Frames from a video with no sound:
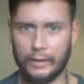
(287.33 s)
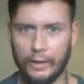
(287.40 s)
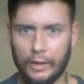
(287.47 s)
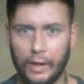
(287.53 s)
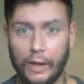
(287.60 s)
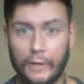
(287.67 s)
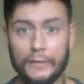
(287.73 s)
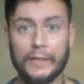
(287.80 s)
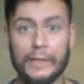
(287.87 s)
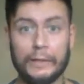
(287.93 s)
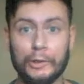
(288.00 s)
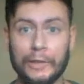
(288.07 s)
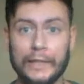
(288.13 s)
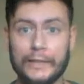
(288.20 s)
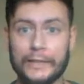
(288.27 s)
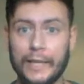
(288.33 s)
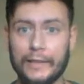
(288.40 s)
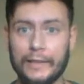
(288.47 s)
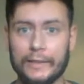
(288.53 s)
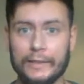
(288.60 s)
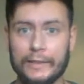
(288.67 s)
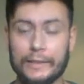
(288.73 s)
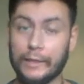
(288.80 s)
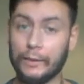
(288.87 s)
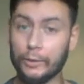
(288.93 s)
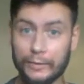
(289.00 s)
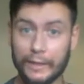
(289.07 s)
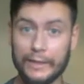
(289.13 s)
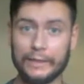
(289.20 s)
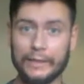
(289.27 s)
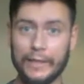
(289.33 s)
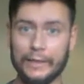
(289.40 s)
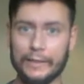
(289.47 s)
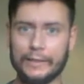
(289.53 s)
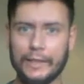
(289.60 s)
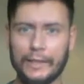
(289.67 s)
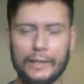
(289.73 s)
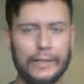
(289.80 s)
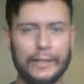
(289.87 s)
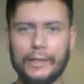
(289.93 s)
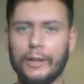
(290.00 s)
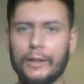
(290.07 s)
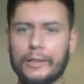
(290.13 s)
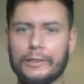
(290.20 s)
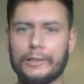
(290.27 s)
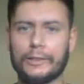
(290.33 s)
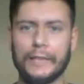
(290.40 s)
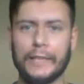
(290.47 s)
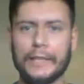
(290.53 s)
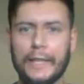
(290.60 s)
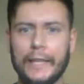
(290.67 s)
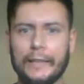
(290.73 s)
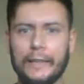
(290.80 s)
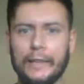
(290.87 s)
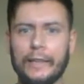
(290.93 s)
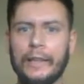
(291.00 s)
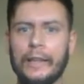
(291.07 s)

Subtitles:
after they're already tense, because they're already tense. They can't do it again.